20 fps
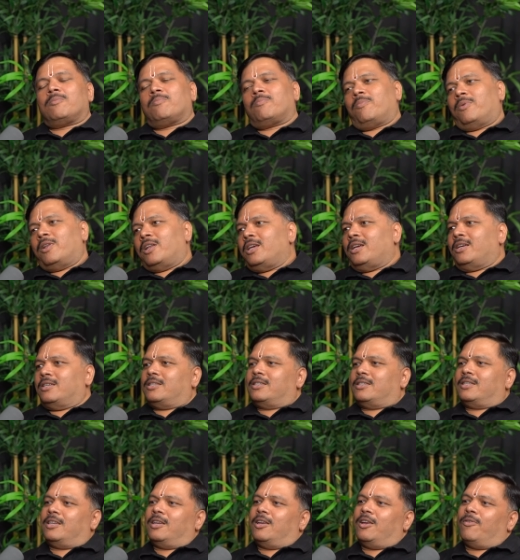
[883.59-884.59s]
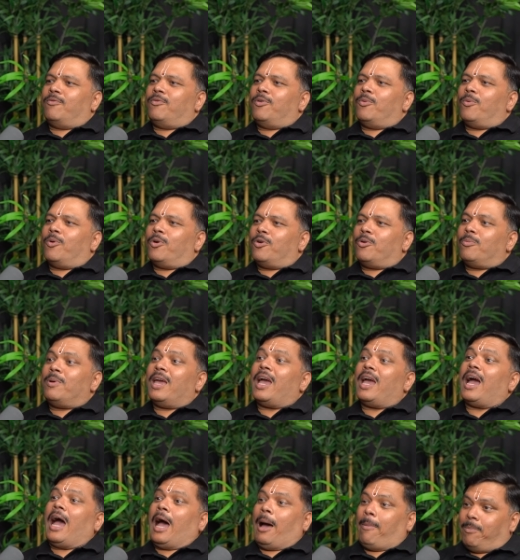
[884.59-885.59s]
please, if you want to be
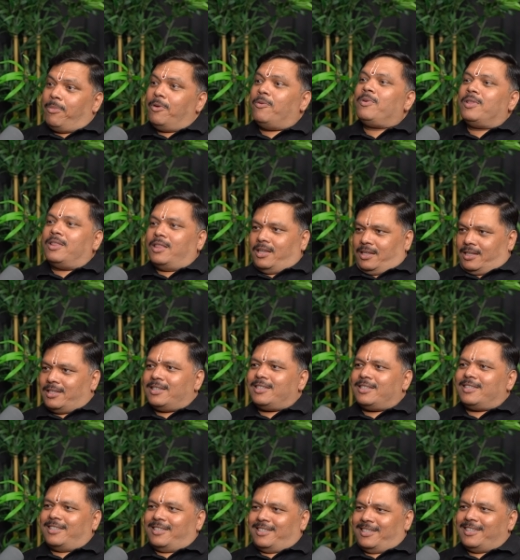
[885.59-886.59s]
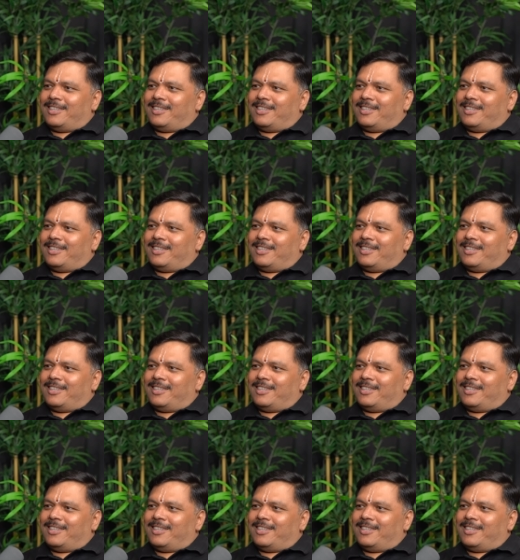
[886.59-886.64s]
happy with this,